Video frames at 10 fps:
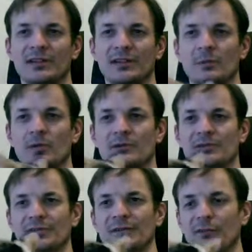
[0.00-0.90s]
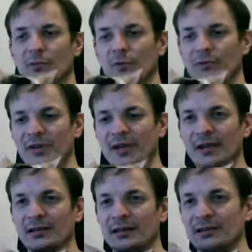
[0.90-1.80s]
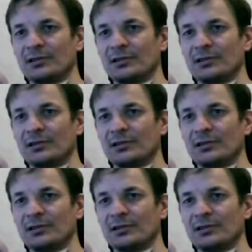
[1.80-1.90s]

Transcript: that there was a difficulty in this